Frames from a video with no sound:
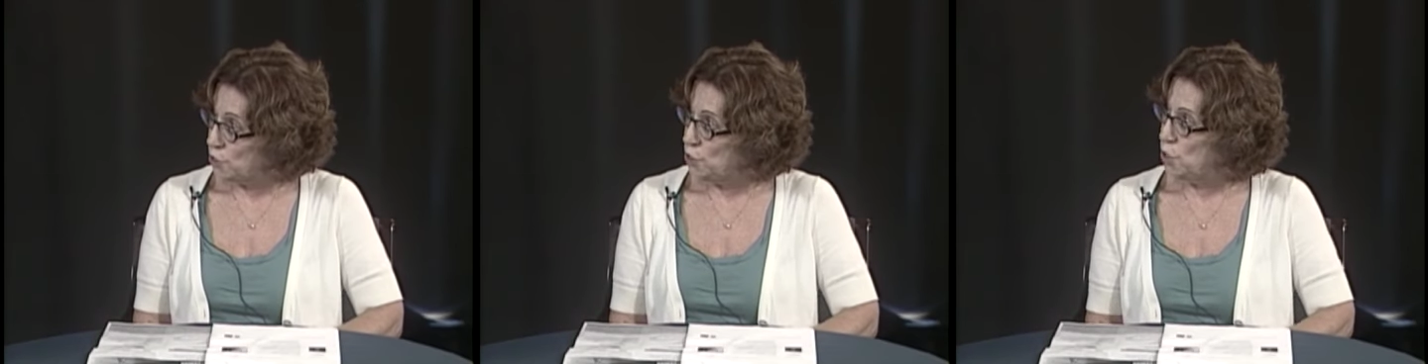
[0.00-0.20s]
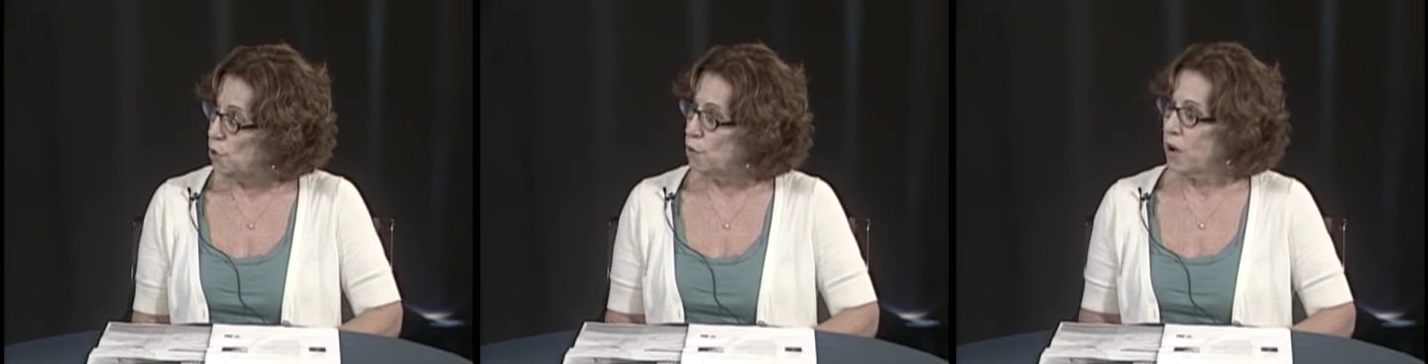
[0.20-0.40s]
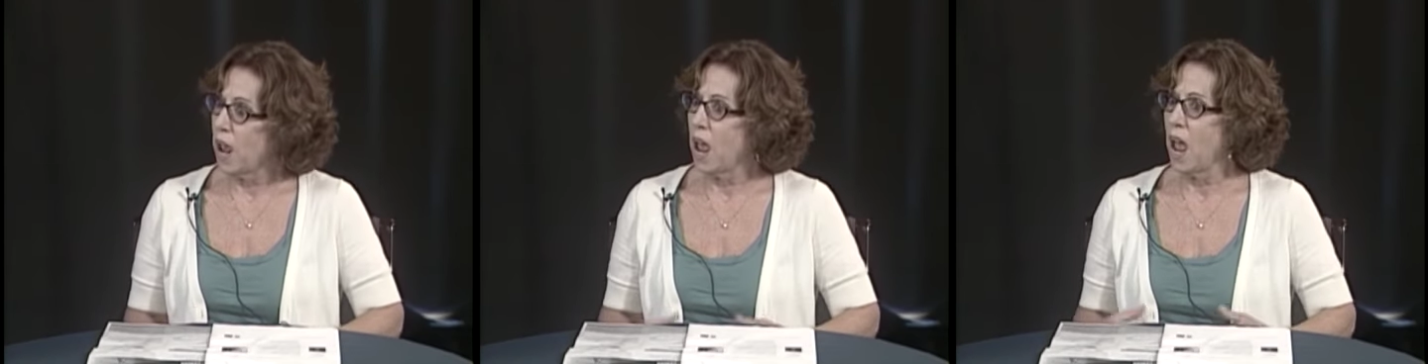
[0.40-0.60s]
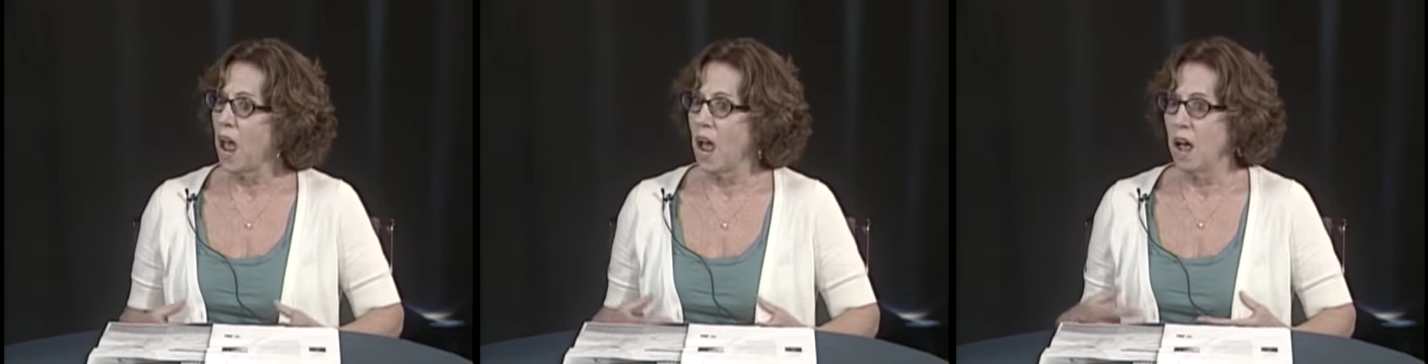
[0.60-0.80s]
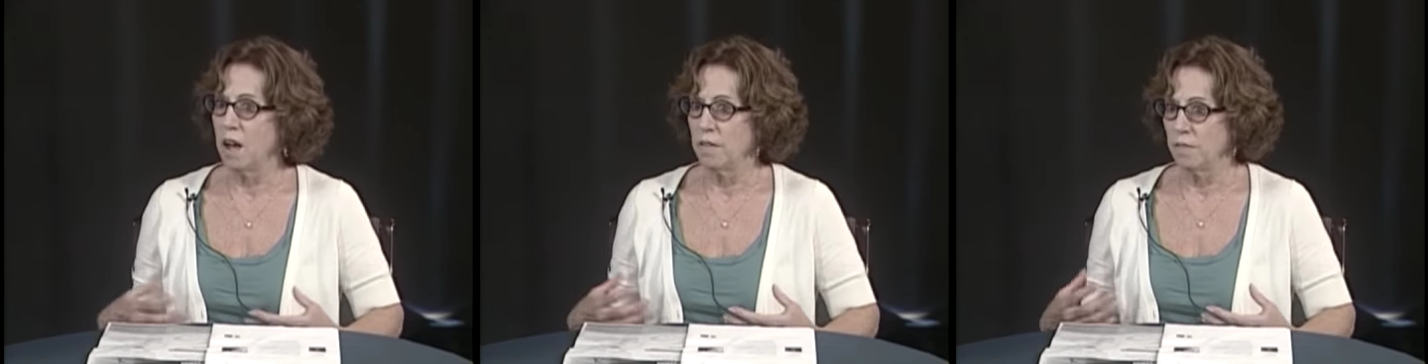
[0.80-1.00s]
you don't
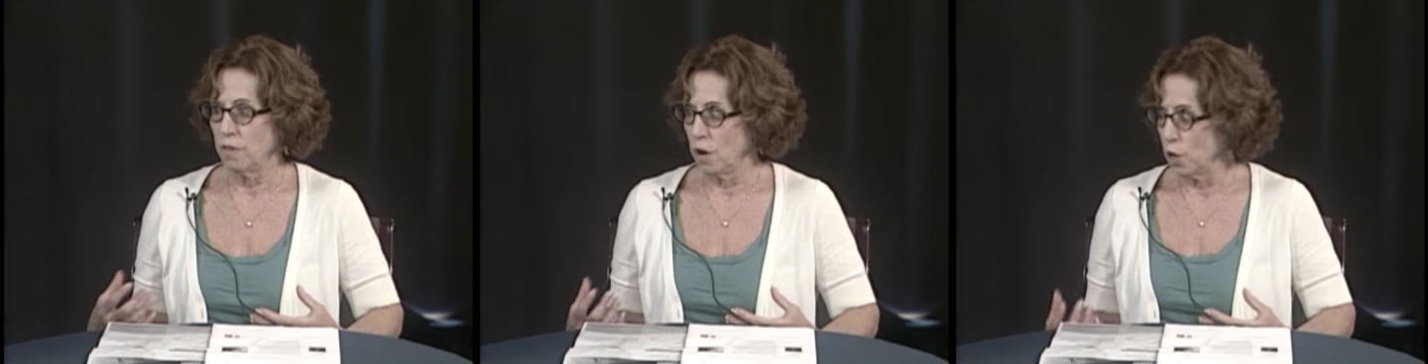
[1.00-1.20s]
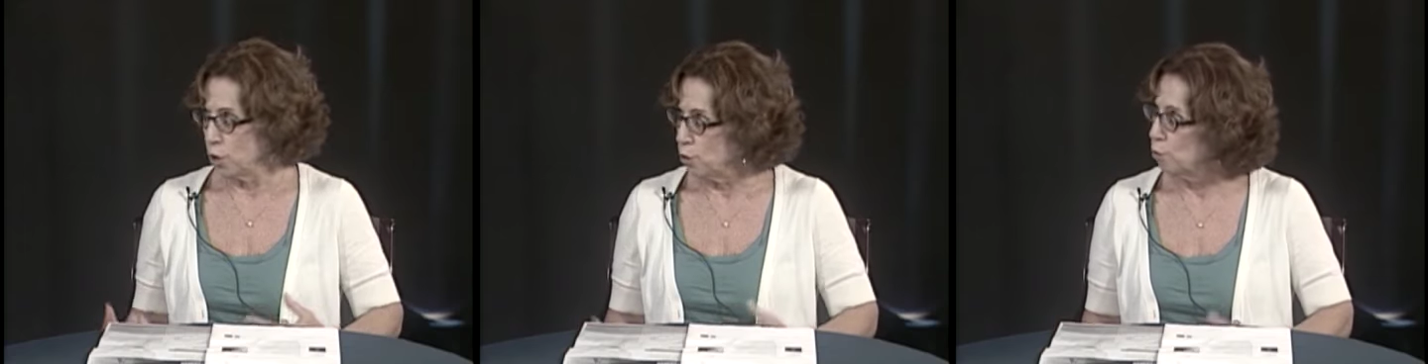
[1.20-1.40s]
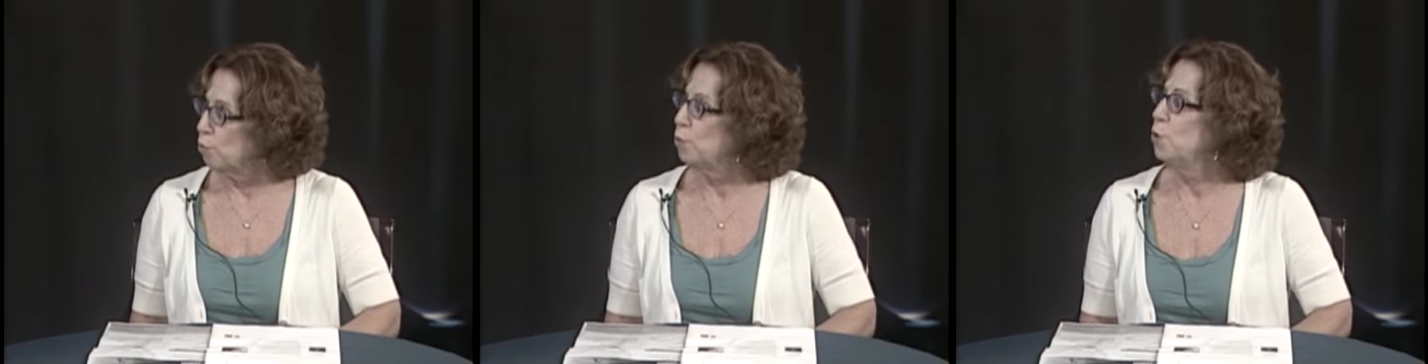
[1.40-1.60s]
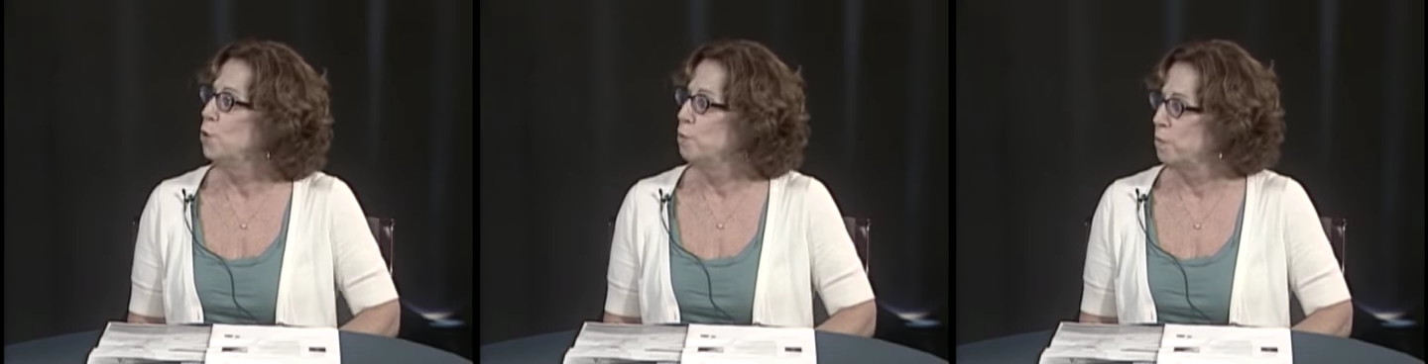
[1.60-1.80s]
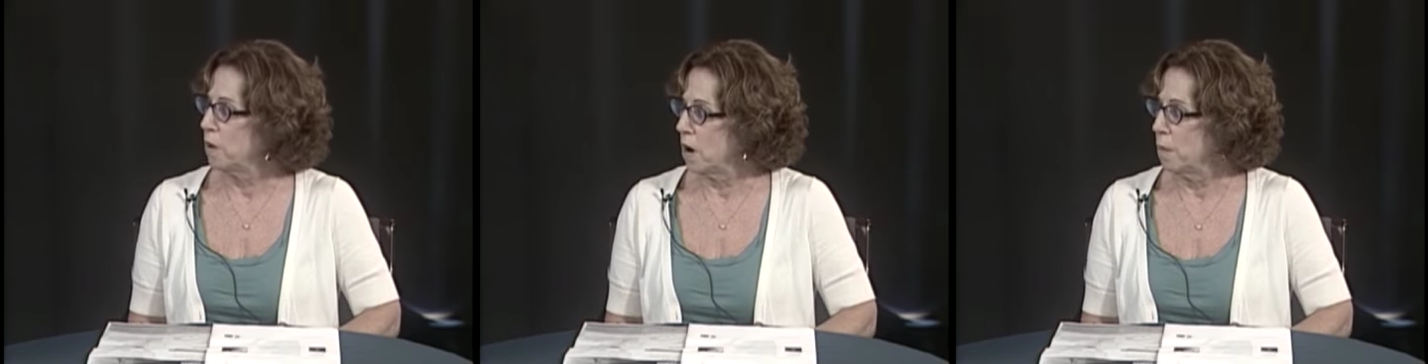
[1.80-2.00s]
have a
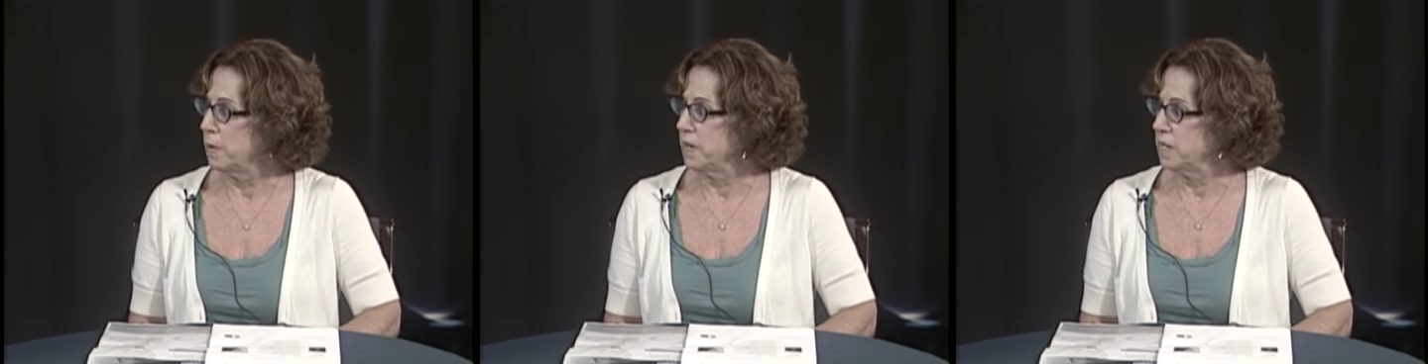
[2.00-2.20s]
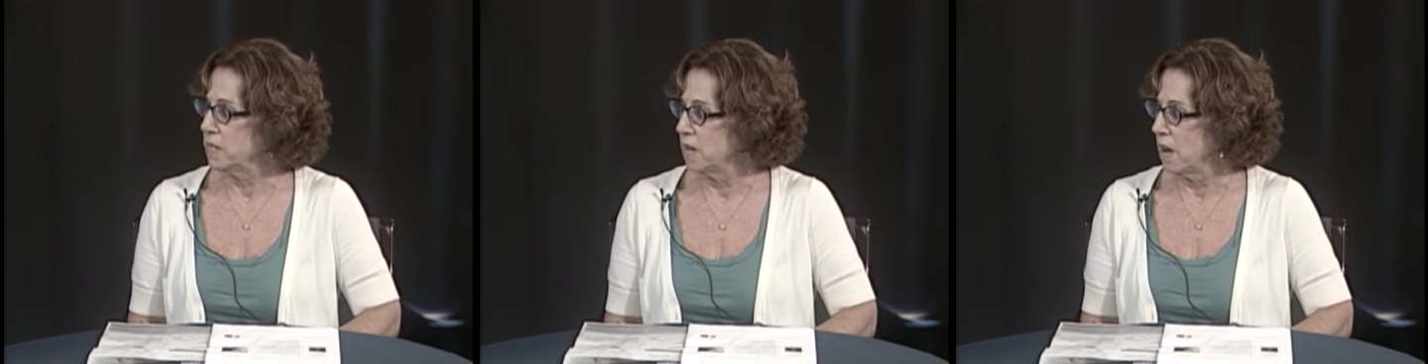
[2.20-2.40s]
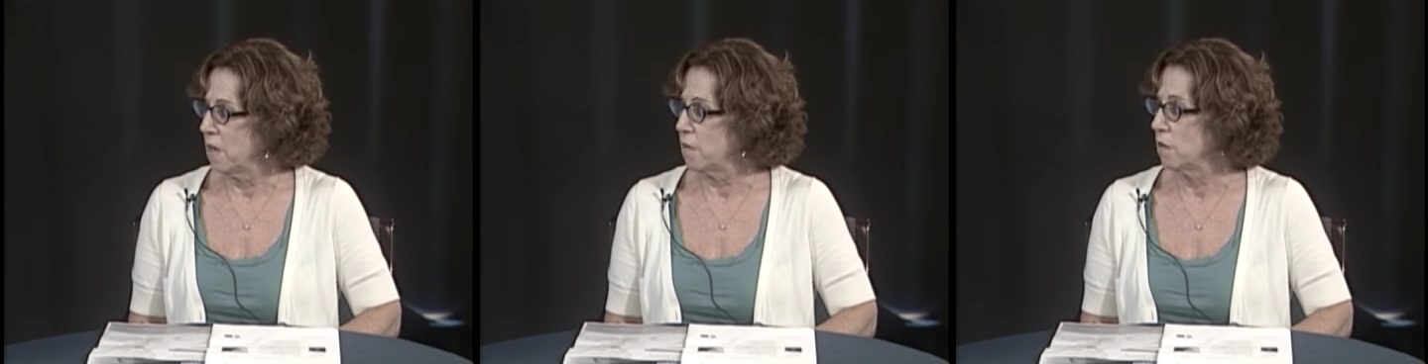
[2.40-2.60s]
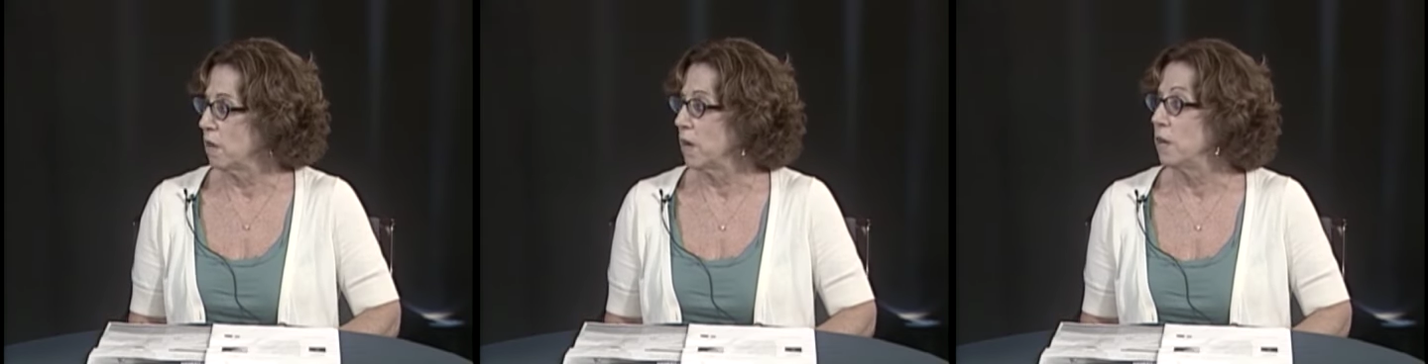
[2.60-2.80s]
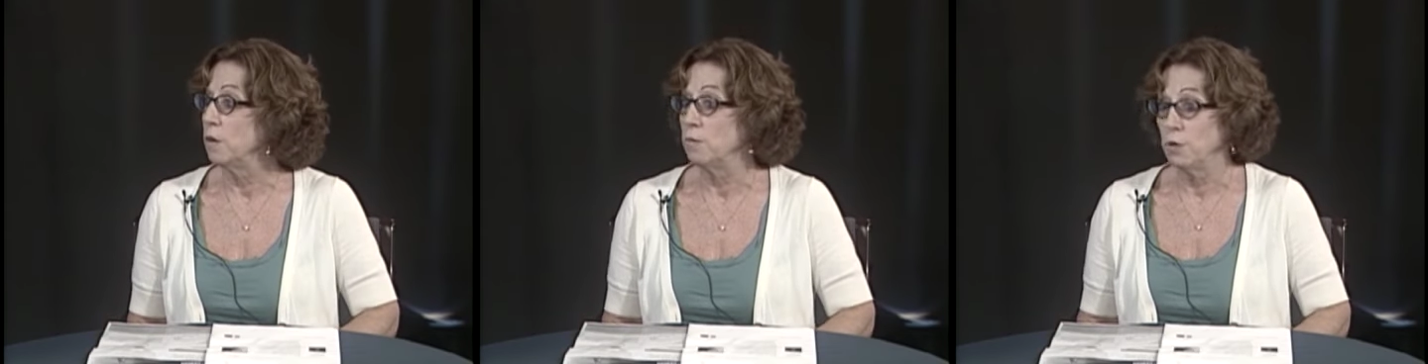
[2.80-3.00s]
group coming together
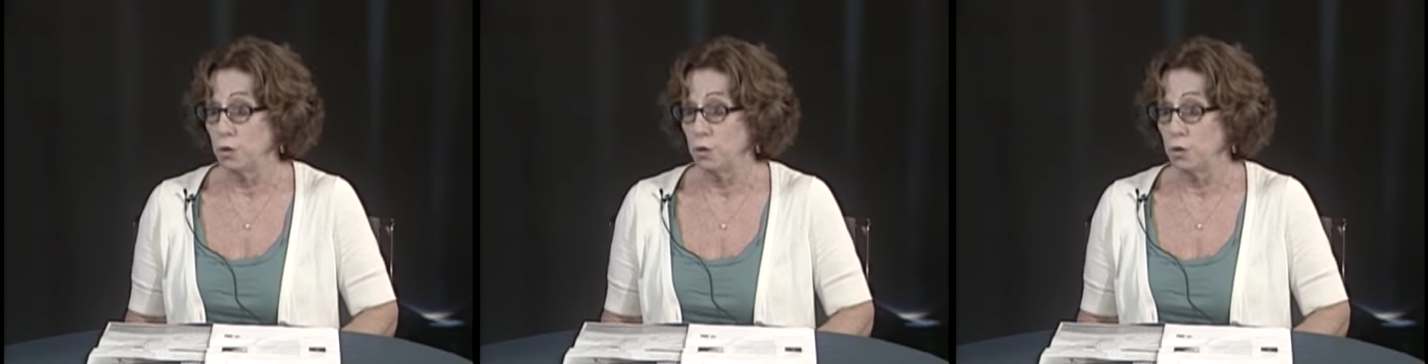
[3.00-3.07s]
like you